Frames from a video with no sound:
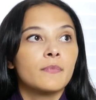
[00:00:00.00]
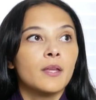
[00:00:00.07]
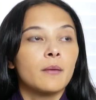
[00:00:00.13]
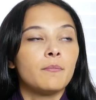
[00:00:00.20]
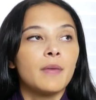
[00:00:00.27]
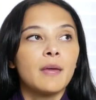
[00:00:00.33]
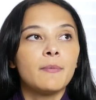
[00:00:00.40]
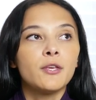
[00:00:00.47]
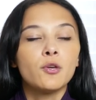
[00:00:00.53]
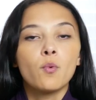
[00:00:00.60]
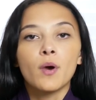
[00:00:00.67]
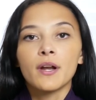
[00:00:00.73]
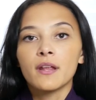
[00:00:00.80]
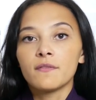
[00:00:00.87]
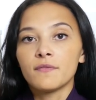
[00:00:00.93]
Maybe you
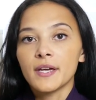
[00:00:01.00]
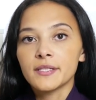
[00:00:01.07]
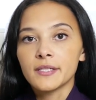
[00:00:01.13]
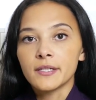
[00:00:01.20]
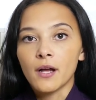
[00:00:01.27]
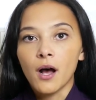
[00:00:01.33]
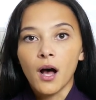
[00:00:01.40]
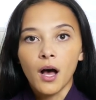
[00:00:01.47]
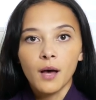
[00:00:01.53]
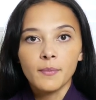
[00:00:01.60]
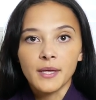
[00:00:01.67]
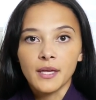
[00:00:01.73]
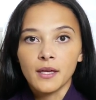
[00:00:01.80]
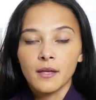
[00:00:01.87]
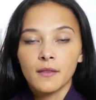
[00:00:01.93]
want to invest in a
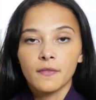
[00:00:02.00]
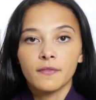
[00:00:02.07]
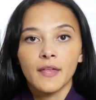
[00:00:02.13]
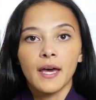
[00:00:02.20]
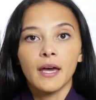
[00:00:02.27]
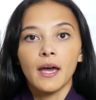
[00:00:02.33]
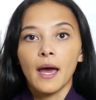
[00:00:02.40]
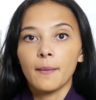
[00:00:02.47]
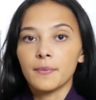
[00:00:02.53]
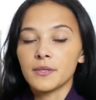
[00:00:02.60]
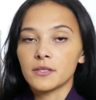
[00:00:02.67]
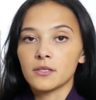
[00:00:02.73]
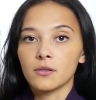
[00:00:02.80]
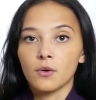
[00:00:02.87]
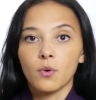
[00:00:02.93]
hobby that
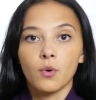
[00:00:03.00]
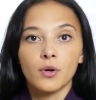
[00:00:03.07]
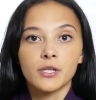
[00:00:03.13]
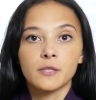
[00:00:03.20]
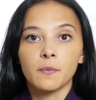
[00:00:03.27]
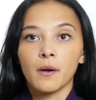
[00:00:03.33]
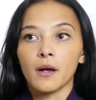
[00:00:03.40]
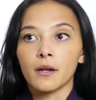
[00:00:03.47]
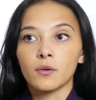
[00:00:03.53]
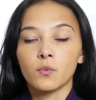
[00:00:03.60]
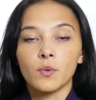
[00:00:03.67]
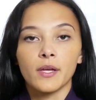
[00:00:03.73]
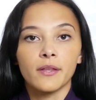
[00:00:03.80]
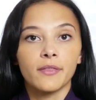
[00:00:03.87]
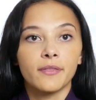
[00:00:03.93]
happens to correspond
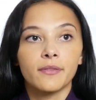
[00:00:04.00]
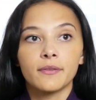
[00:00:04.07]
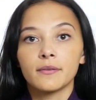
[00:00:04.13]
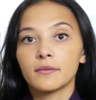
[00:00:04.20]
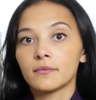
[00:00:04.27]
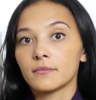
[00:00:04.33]
with